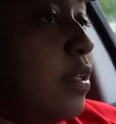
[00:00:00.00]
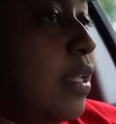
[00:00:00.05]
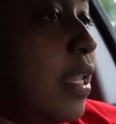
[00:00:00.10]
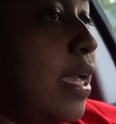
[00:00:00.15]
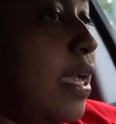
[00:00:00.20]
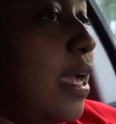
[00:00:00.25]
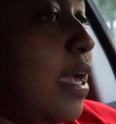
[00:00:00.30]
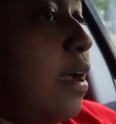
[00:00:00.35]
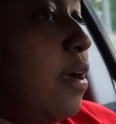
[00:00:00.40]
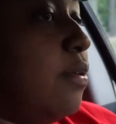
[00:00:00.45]

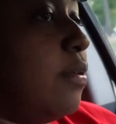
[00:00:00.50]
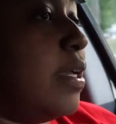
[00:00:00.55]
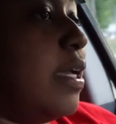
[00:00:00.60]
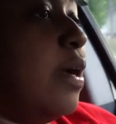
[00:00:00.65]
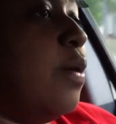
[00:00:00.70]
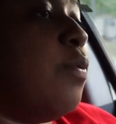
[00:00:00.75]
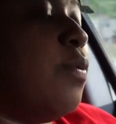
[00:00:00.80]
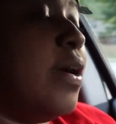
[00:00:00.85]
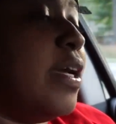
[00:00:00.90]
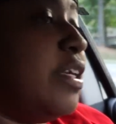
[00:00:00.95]
Like, I don't
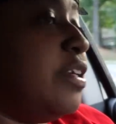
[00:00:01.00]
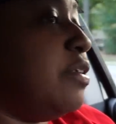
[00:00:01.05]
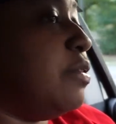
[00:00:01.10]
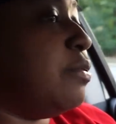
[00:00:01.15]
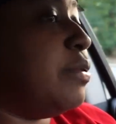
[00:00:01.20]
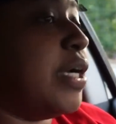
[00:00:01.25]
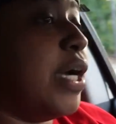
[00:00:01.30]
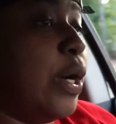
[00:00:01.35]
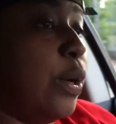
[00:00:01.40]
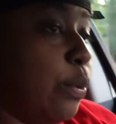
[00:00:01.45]
care where
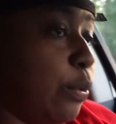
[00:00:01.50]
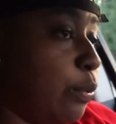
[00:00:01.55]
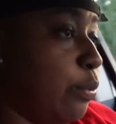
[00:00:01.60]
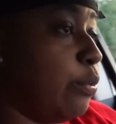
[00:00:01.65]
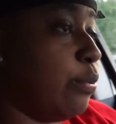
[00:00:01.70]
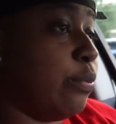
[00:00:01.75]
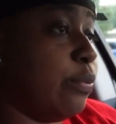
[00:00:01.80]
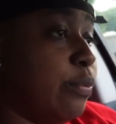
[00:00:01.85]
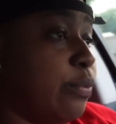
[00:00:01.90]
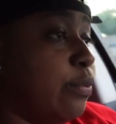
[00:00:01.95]
you go,
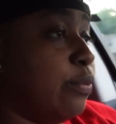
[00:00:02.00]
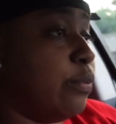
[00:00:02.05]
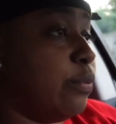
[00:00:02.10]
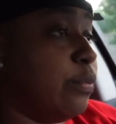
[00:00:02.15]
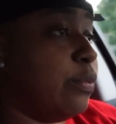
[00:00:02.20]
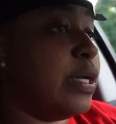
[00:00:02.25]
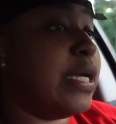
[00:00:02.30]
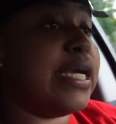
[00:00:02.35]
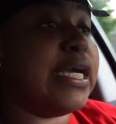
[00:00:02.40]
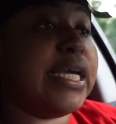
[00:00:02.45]

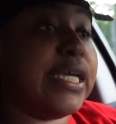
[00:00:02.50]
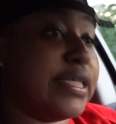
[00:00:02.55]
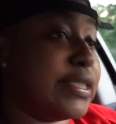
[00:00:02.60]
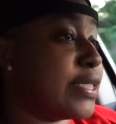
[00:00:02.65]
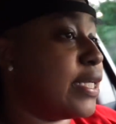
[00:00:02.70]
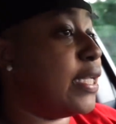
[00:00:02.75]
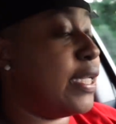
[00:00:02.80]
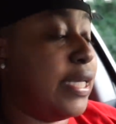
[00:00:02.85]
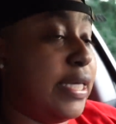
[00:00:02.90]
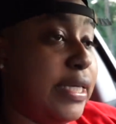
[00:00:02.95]

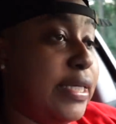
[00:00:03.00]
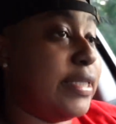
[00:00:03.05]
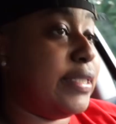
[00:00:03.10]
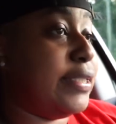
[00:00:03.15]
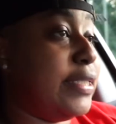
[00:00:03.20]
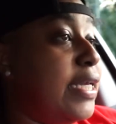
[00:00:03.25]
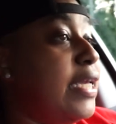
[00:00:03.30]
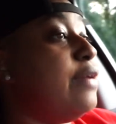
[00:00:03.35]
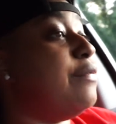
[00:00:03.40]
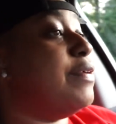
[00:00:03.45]
it's clean.
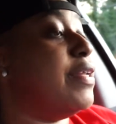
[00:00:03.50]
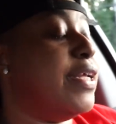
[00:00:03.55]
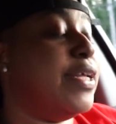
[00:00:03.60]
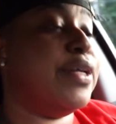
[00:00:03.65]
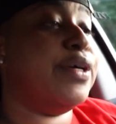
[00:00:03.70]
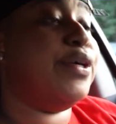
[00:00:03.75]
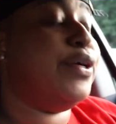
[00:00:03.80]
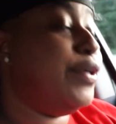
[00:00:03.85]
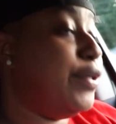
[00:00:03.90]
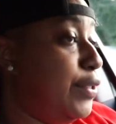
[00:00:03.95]
Even in
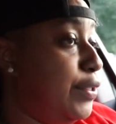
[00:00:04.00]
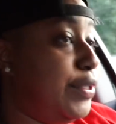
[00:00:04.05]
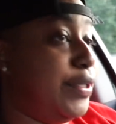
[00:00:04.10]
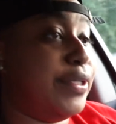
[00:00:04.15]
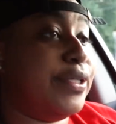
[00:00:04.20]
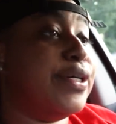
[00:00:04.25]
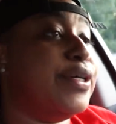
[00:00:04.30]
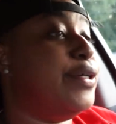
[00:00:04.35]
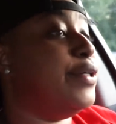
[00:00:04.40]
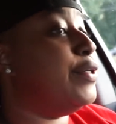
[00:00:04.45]
the
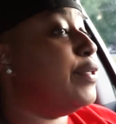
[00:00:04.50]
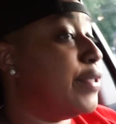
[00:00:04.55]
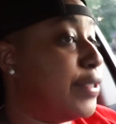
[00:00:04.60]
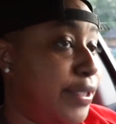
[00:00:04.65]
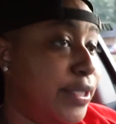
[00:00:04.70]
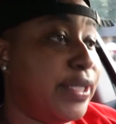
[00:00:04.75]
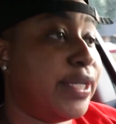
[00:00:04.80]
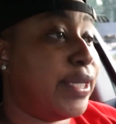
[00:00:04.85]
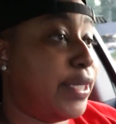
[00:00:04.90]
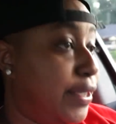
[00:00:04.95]
hood, the
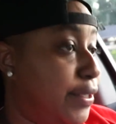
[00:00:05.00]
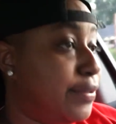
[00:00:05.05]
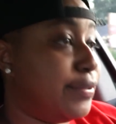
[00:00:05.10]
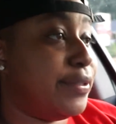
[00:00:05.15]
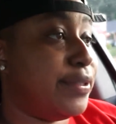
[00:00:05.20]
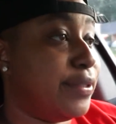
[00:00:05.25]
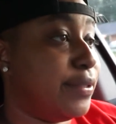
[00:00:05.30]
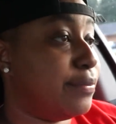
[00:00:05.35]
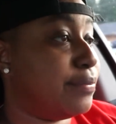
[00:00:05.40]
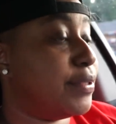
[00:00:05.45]
hood clean,
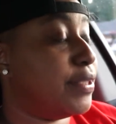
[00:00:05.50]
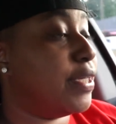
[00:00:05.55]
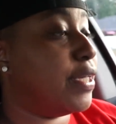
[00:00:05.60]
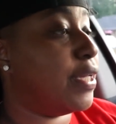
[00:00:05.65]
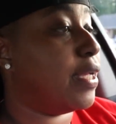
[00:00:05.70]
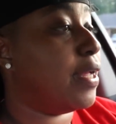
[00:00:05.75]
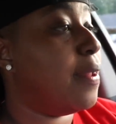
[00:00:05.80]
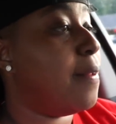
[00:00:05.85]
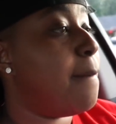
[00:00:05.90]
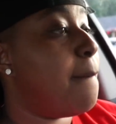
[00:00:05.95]
you know what I'm
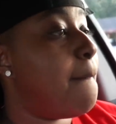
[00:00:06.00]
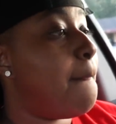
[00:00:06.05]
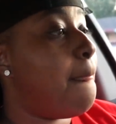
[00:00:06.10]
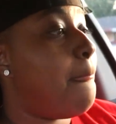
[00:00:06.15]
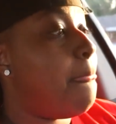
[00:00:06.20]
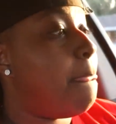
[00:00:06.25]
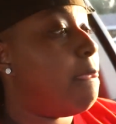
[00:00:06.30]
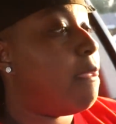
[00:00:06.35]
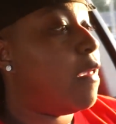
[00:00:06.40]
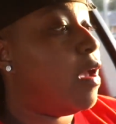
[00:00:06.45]

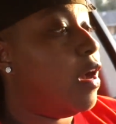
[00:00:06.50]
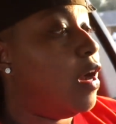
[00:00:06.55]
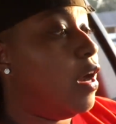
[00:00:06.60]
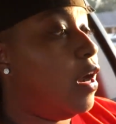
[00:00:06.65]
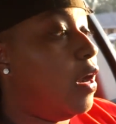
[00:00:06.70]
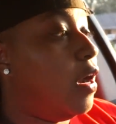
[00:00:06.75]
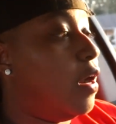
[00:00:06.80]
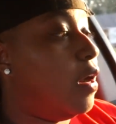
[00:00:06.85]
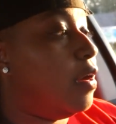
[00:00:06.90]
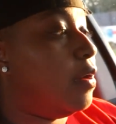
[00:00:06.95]

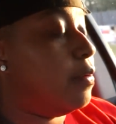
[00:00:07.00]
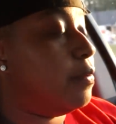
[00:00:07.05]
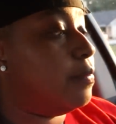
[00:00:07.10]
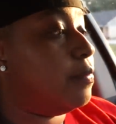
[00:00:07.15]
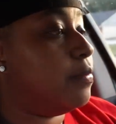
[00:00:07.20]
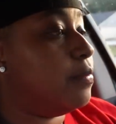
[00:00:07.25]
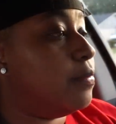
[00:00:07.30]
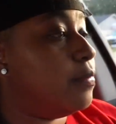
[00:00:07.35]
saying? Um...